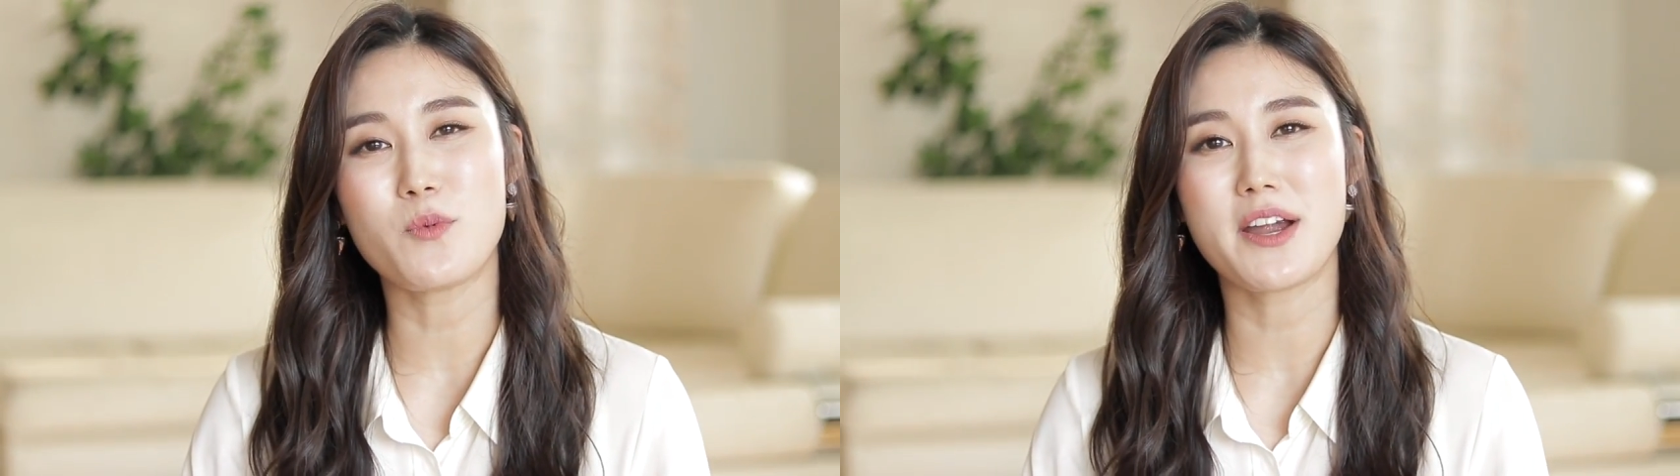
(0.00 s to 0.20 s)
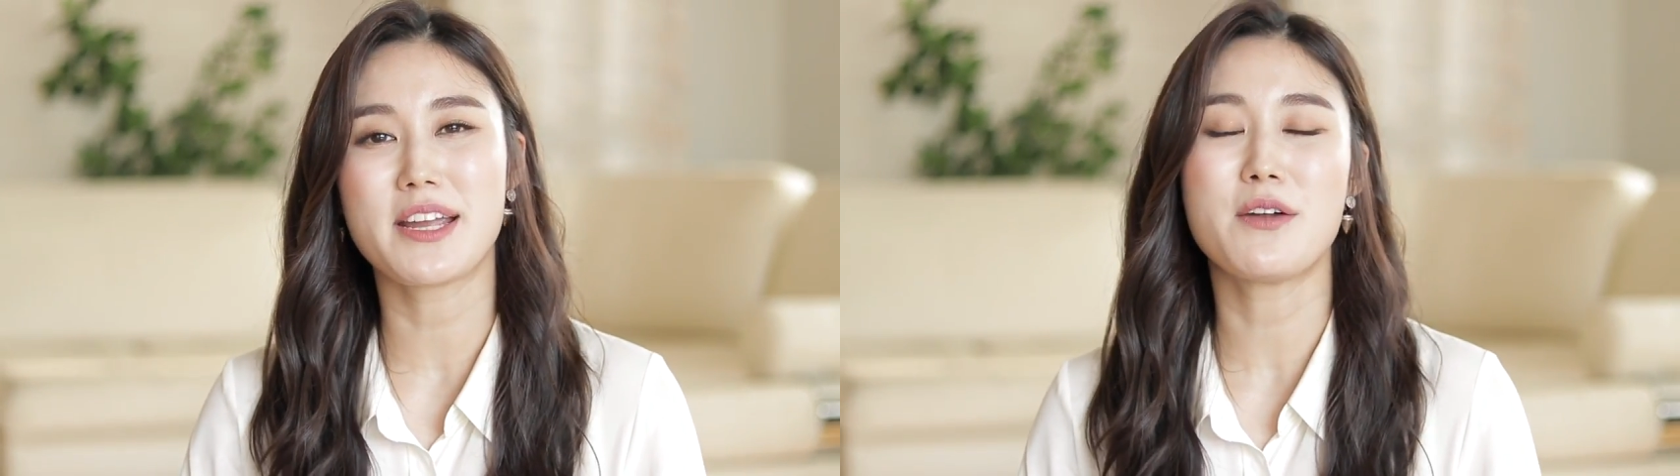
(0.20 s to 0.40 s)

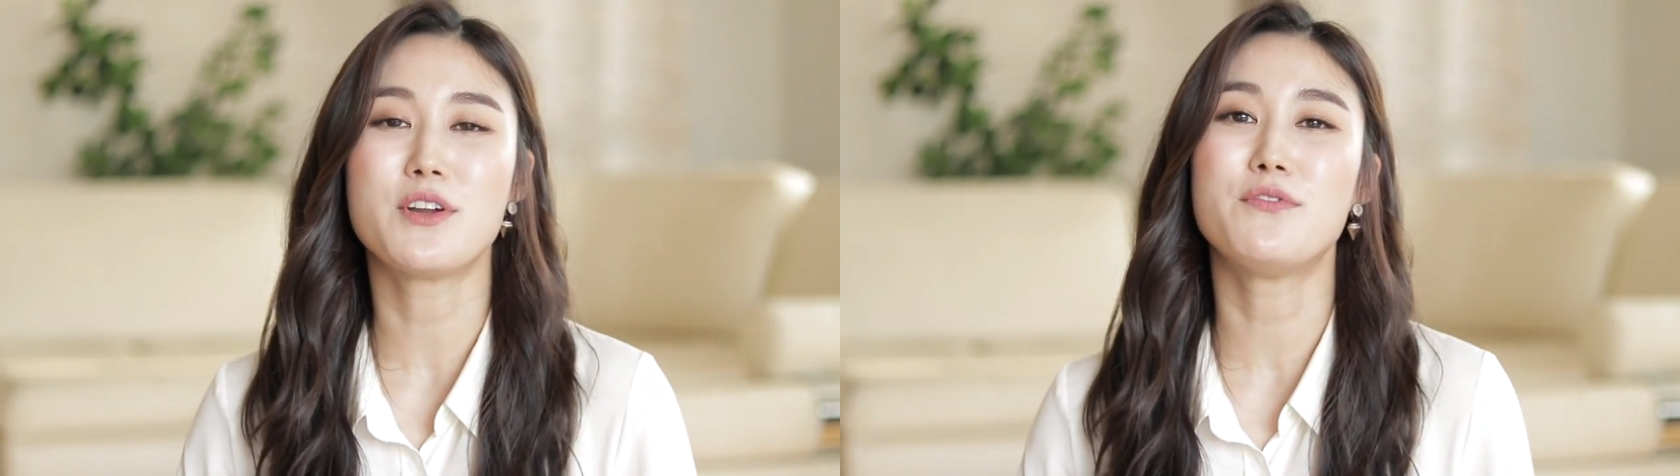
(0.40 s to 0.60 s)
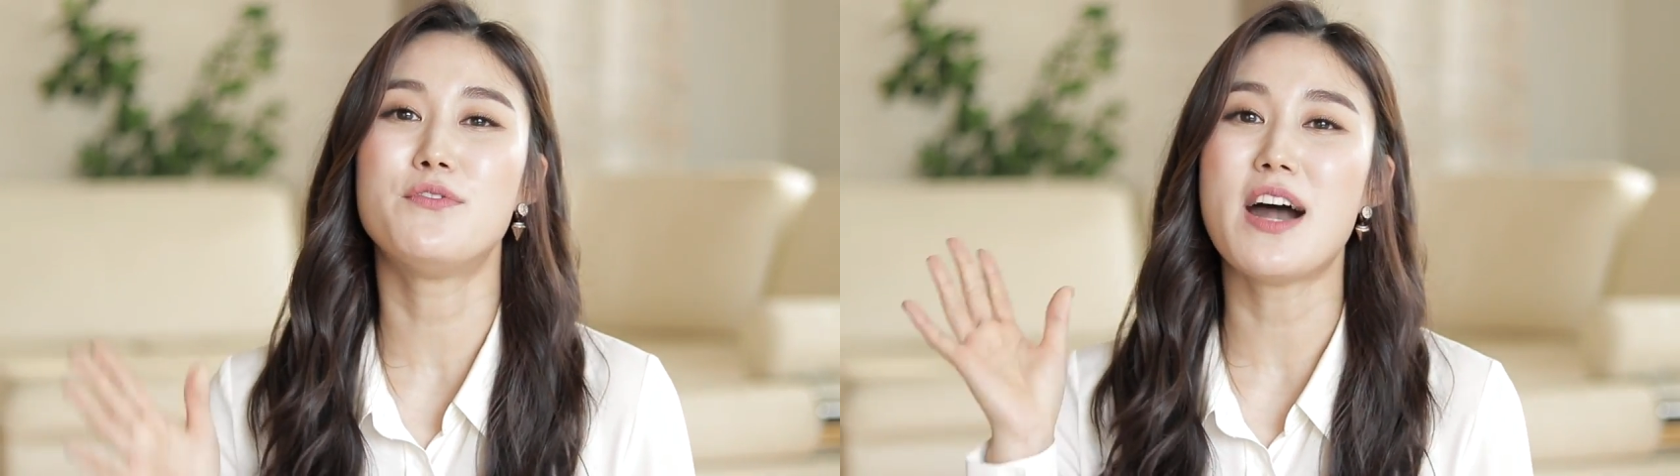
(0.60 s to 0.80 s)
where I
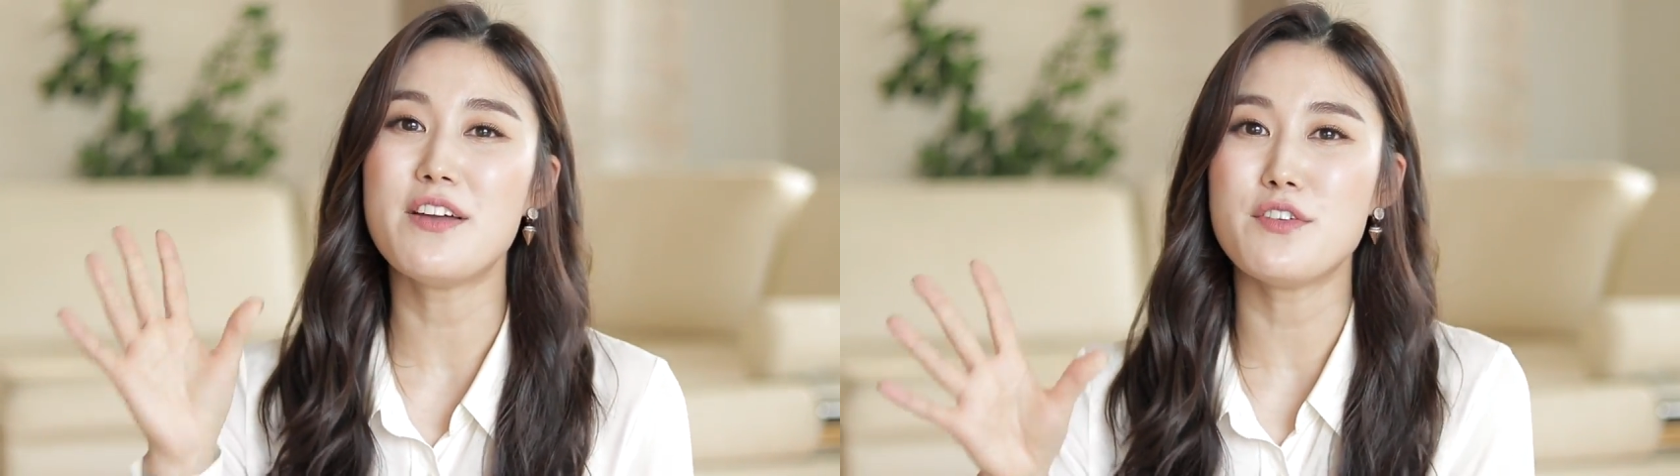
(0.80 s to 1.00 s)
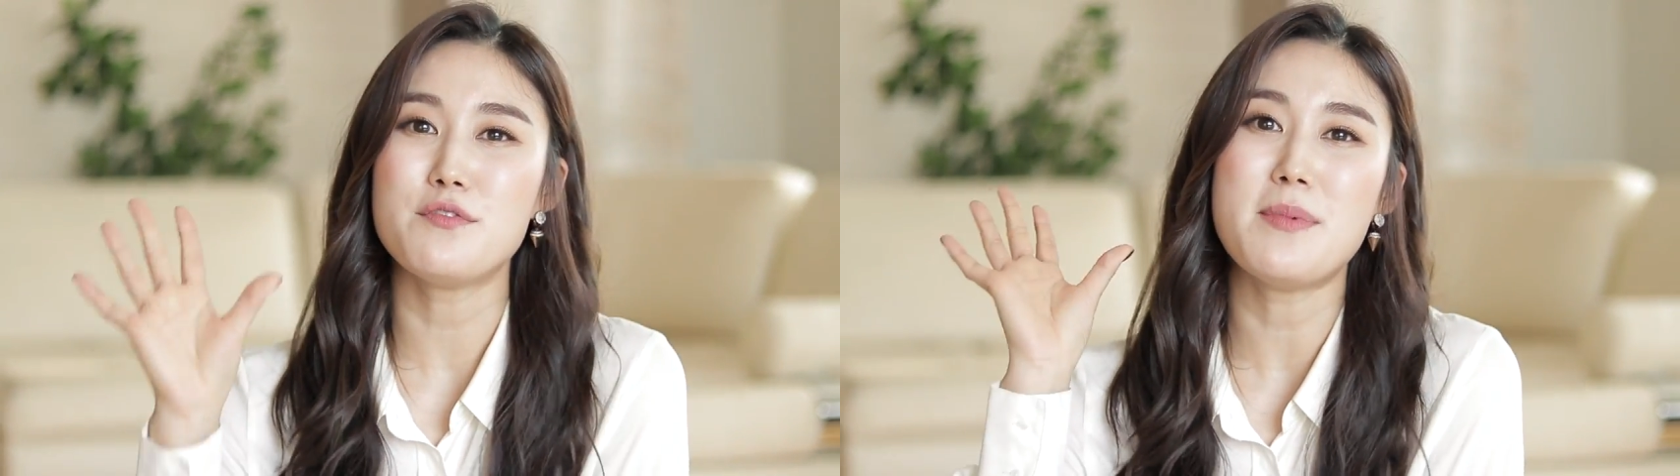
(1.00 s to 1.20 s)
covered
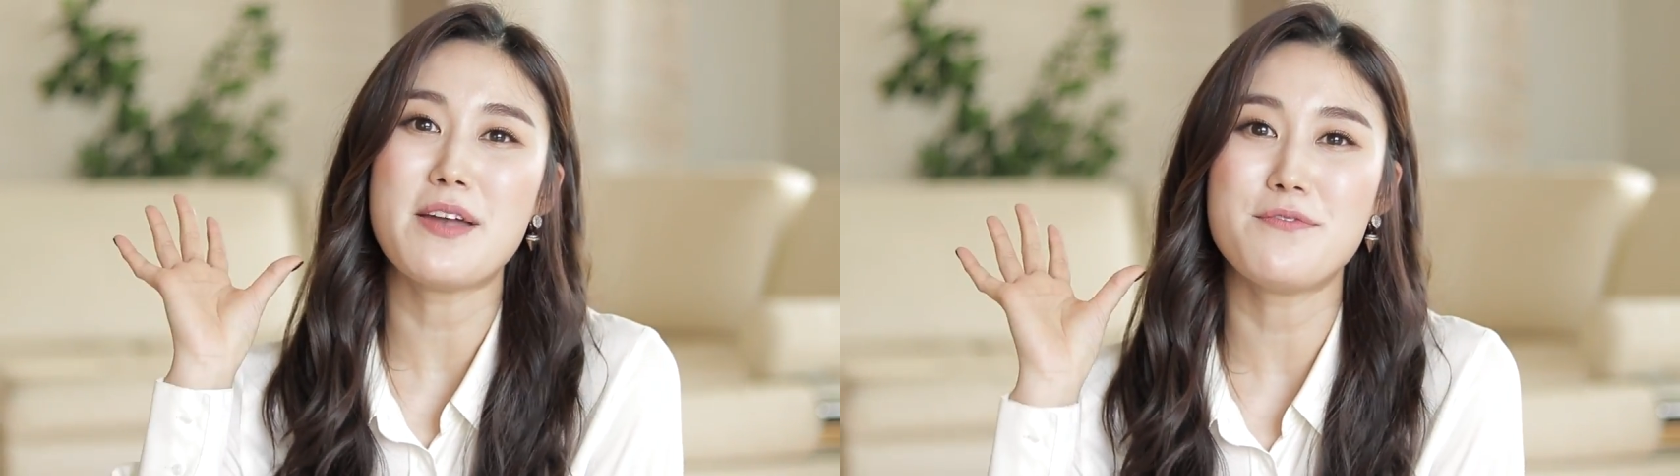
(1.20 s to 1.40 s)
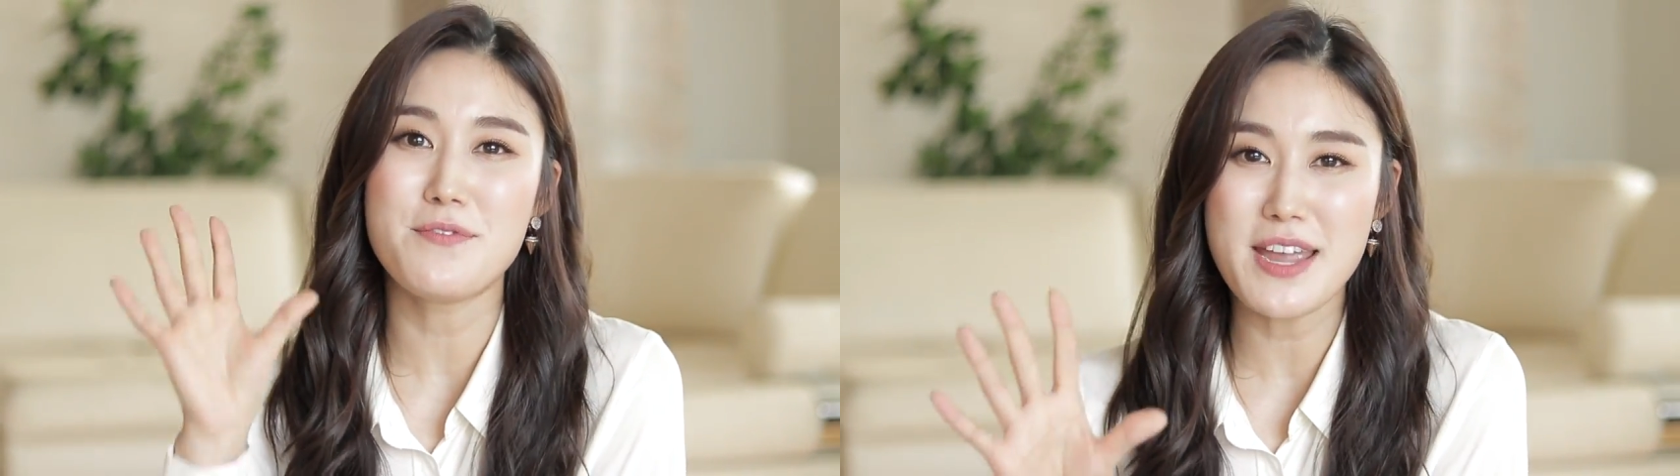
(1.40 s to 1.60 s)
5 of my